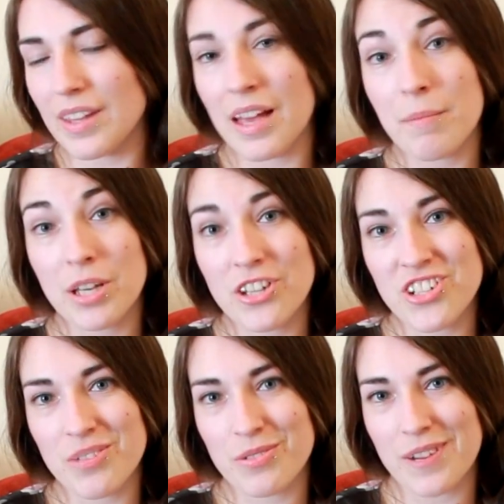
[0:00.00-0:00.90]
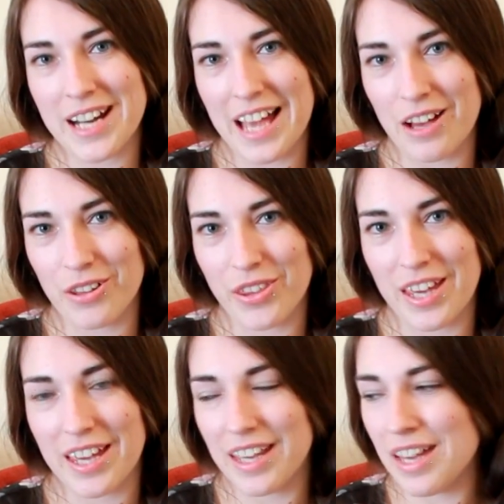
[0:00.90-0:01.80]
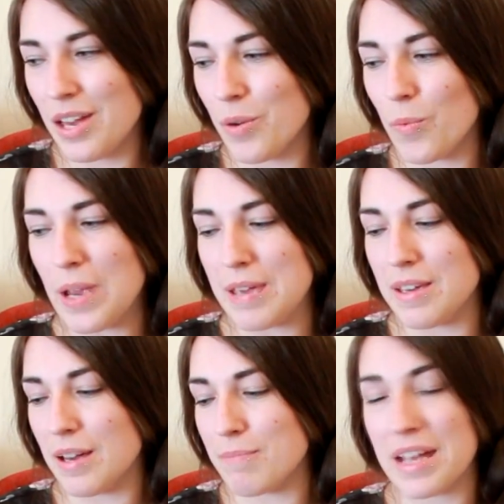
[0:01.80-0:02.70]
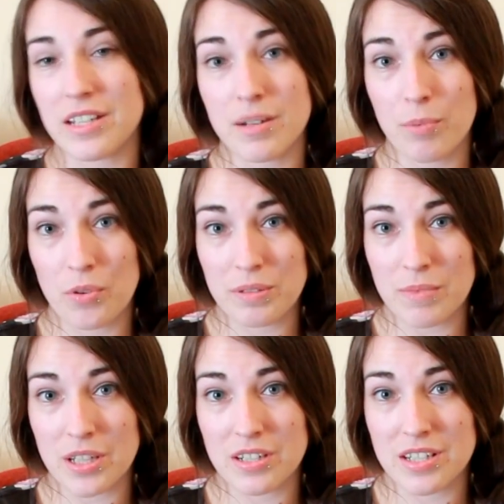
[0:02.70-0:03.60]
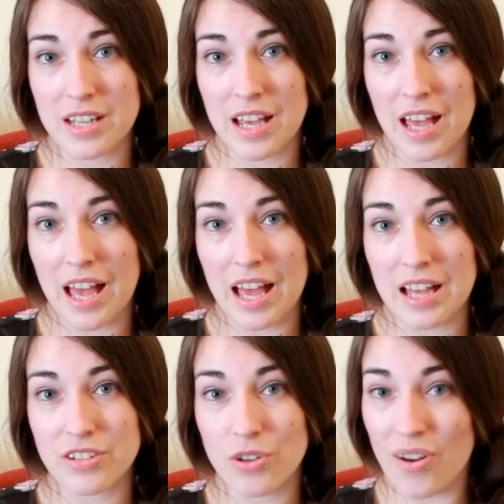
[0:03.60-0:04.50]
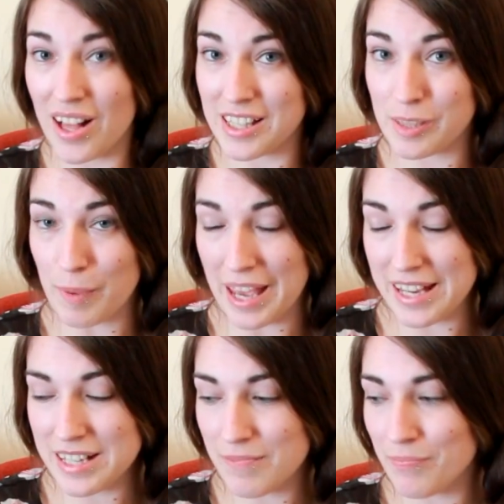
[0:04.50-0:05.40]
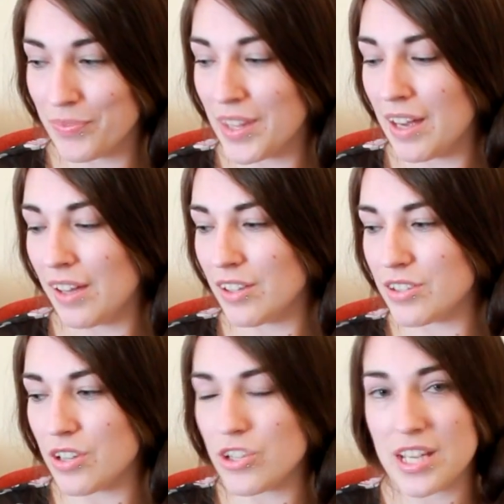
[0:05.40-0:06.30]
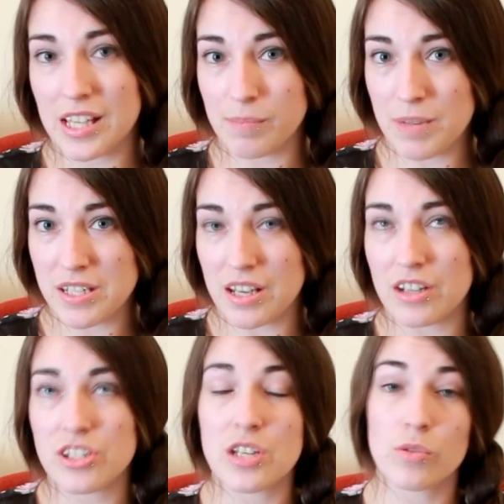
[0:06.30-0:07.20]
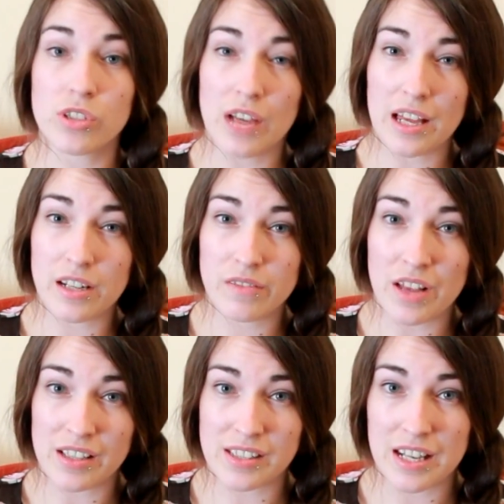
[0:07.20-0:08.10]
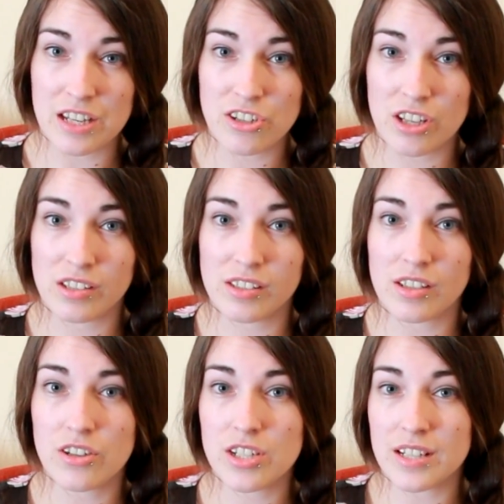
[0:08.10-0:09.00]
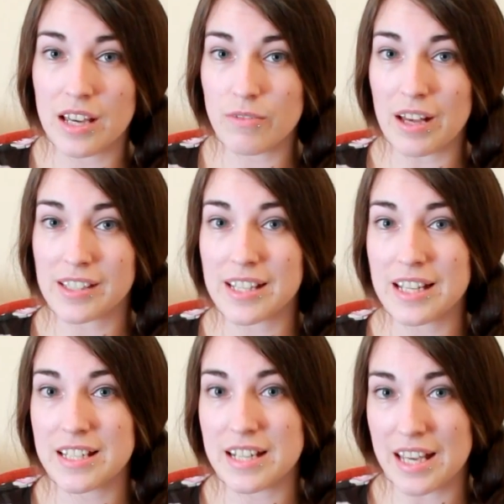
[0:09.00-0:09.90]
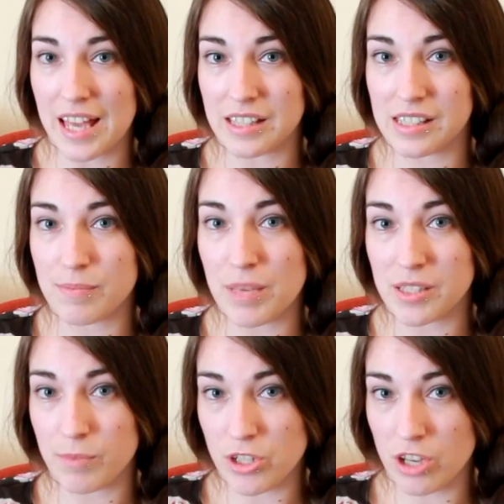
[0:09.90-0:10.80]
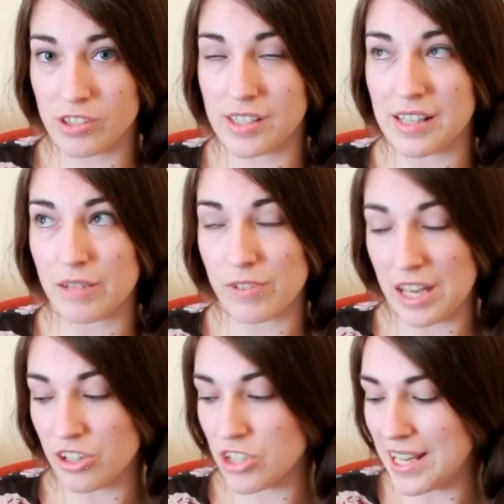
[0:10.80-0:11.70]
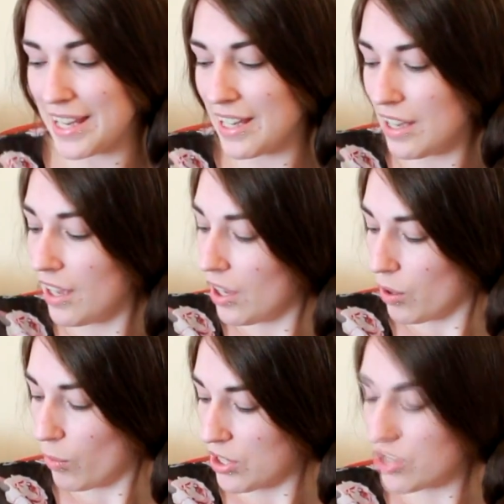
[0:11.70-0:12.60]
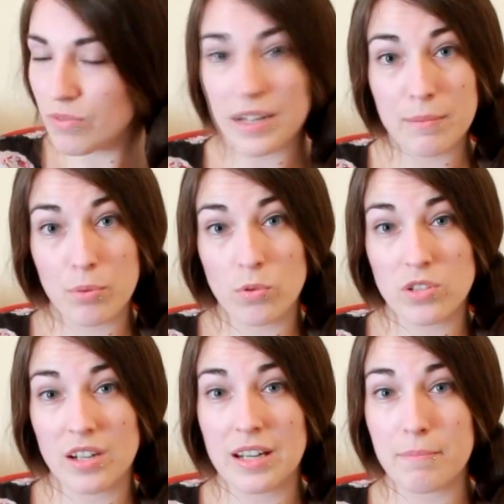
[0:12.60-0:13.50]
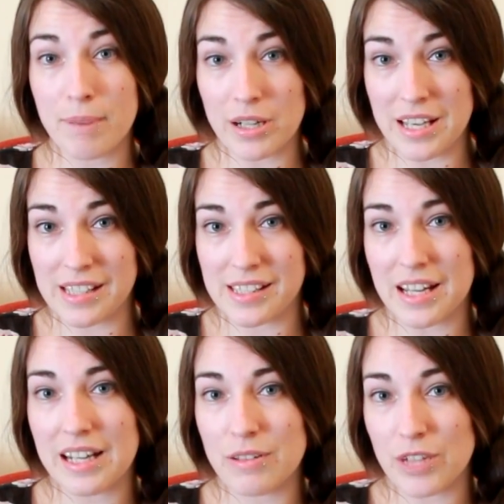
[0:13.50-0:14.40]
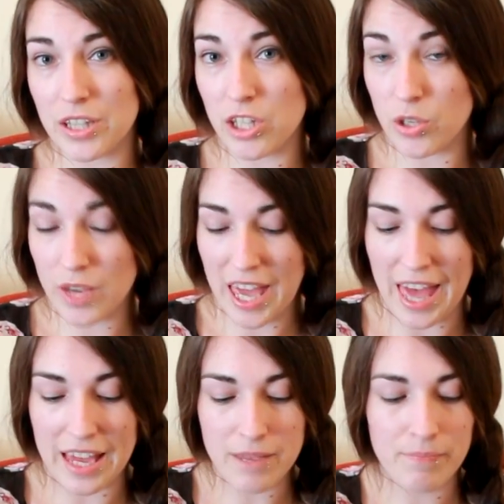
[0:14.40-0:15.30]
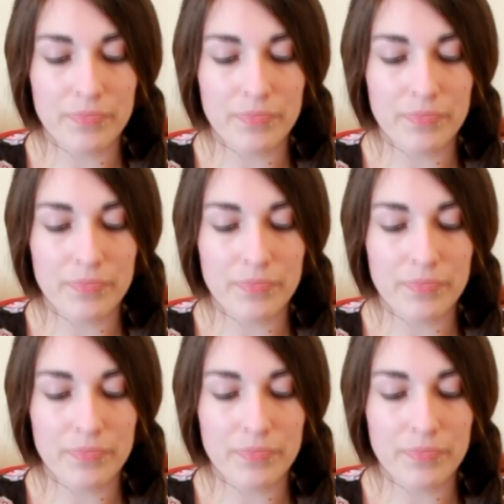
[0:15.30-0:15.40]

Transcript: and because she was really healthy, we made an appointment and got her spayed. So she has been done. She also had her vaccinations, so she's now vaccinated against myxomatosis and VHD, which is really important in bunnies that live in the UK.